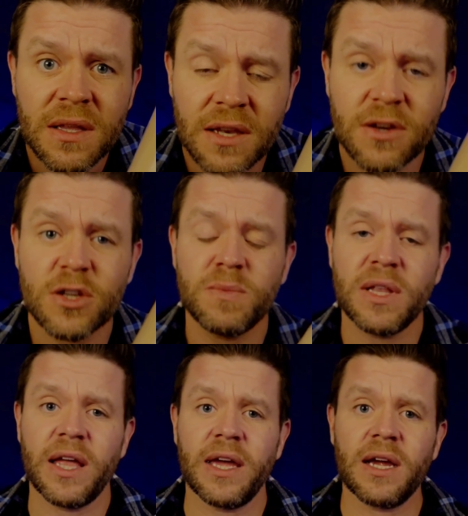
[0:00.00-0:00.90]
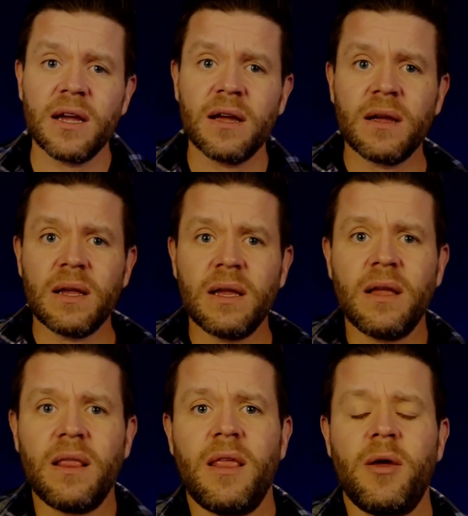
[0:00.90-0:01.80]
and you just be like,
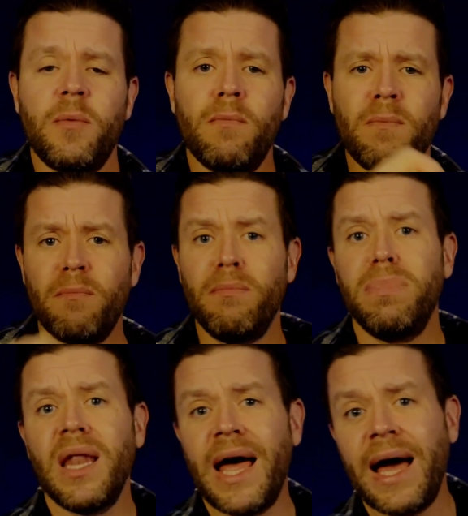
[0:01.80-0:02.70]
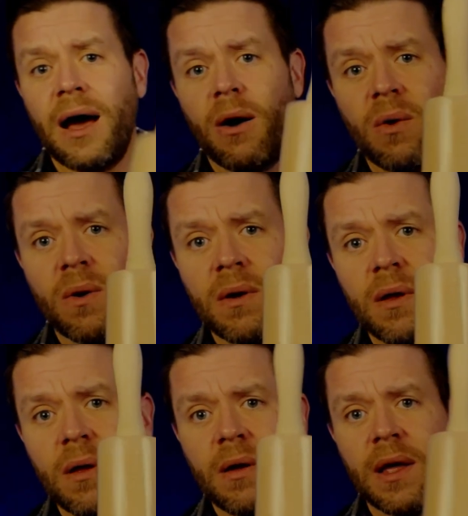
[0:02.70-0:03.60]
blow,
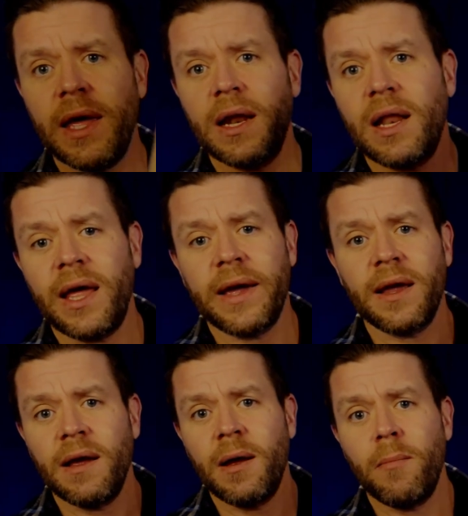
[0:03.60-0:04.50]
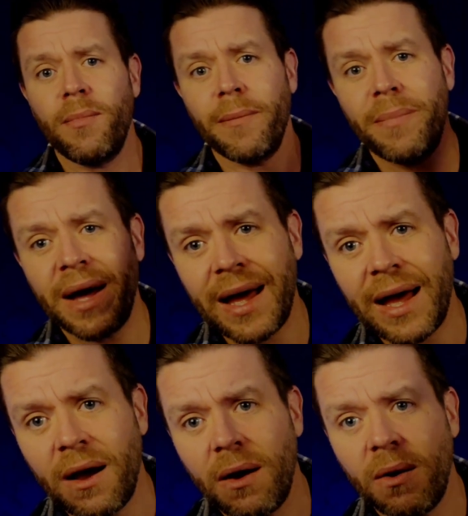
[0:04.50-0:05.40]
and like,
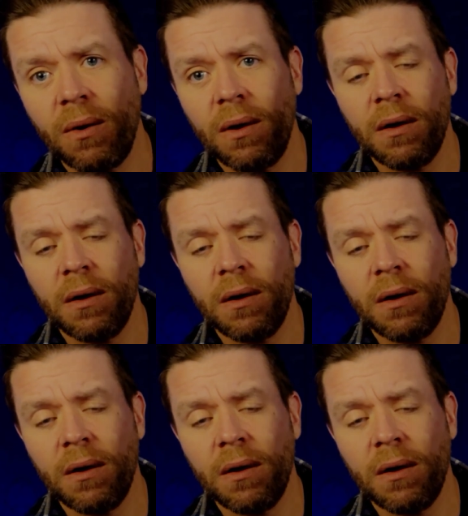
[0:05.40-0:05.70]
pa-pow,